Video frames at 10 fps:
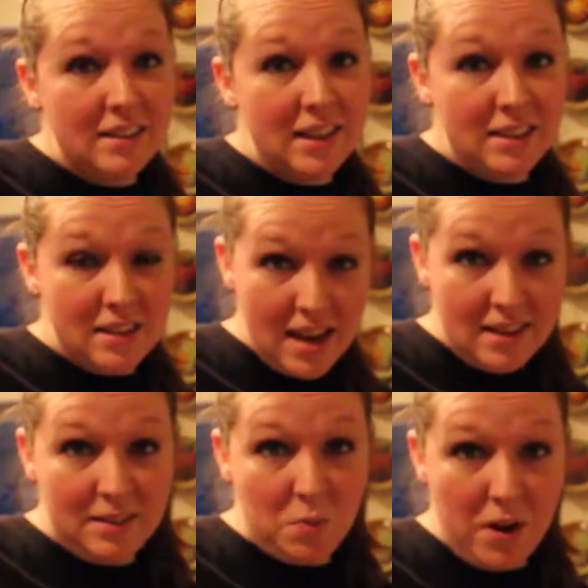get to
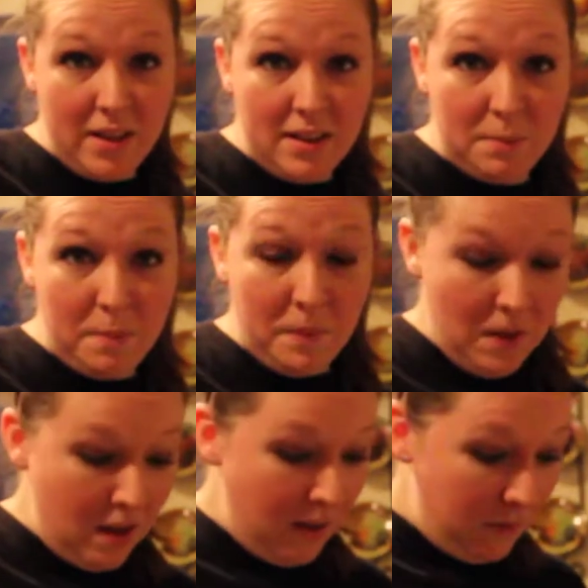taste one of these
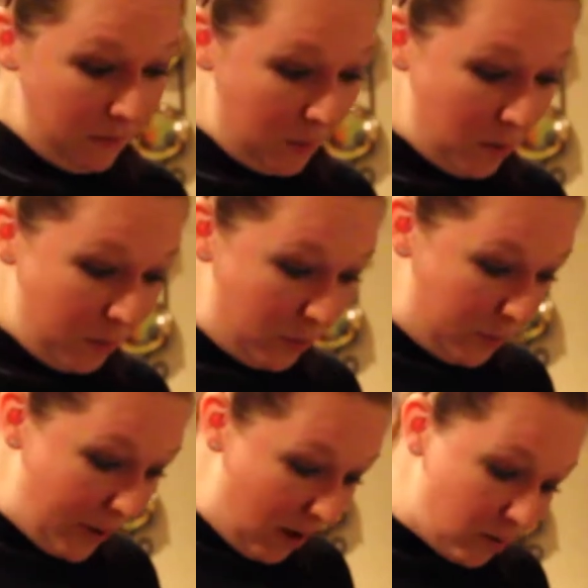beautiful
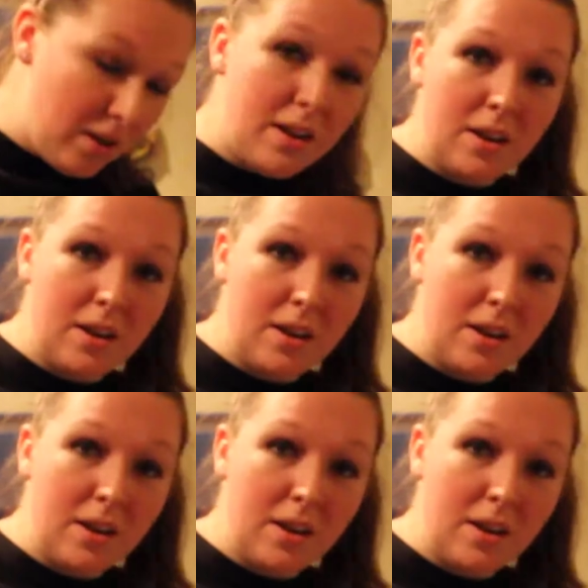brown